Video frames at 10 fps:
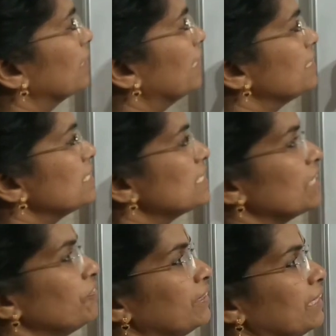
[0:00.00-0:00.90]

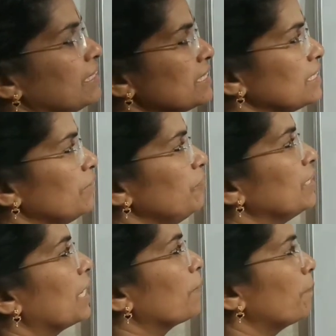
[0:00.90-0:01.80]
HCF and LCM
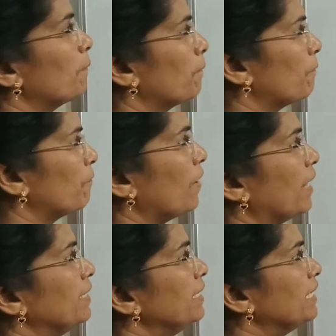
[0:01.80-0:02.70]
we are
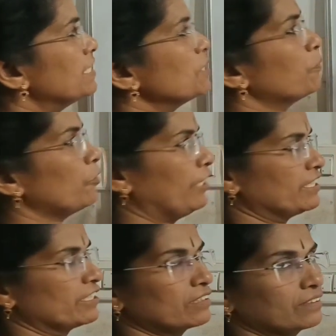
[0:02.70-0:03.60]
finding its
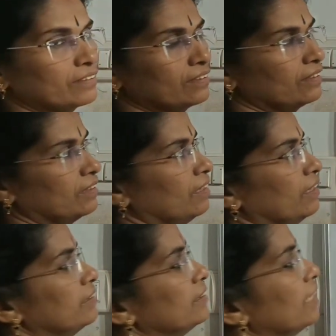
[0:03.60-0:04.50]
product.
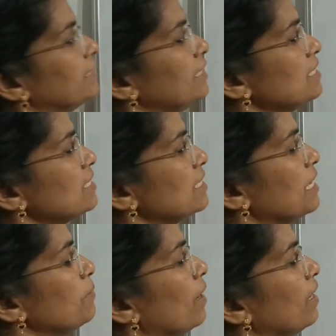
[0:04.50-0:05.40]
That is
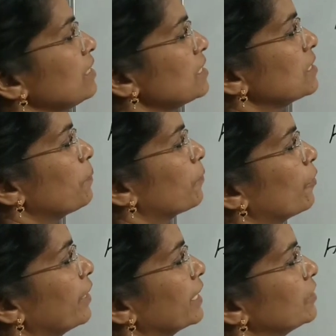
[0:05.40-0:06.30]
same as the
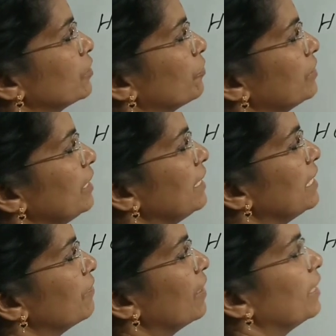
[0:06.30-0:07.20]
product of the
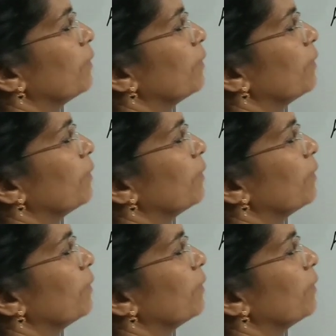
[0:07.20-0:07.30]
given